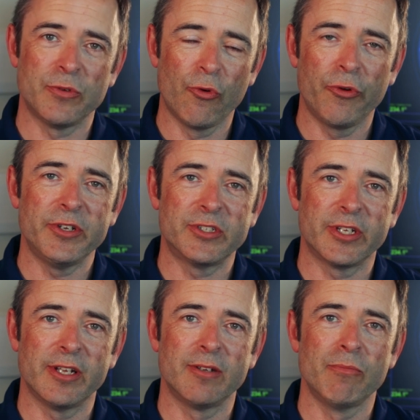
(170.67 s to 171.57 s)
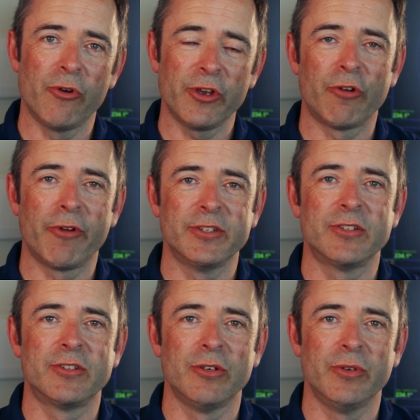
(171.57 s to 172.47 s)
we've already said, Micro Ranger
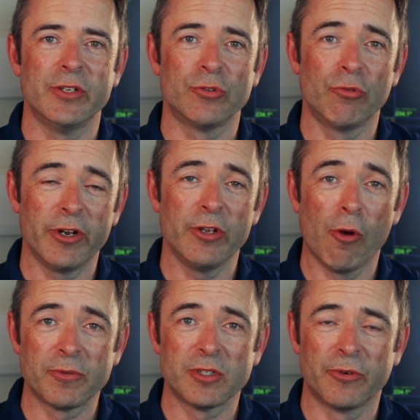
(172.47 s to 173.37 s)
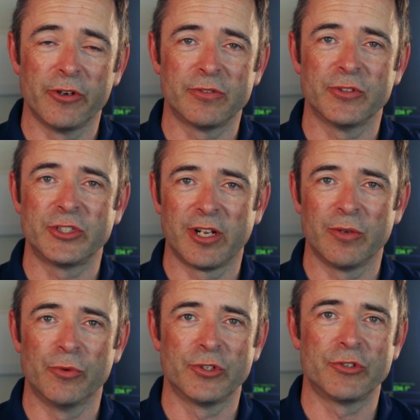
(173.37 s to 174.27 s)
2 is already optimized for shallow
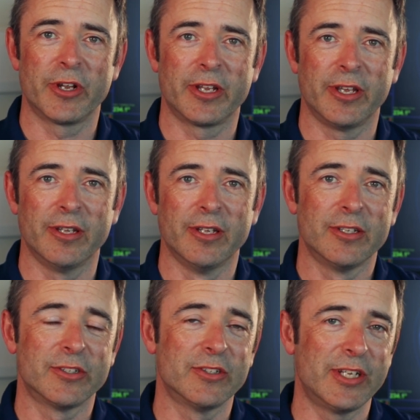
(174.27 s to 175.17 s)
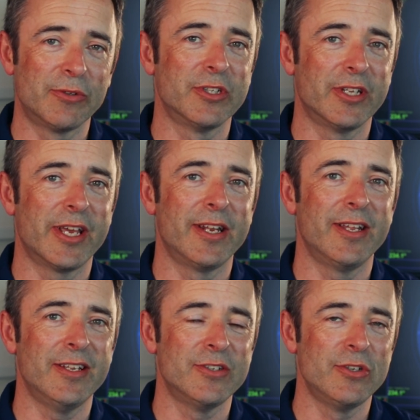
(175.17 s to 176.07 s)
water tracking, so tilting the head
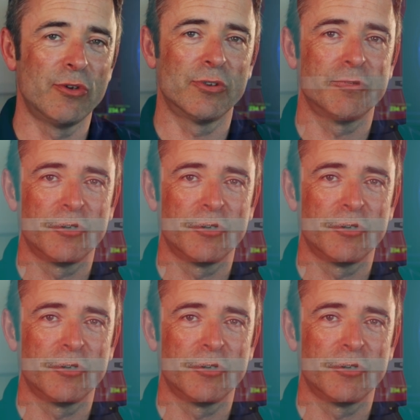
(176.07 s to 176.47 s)
is not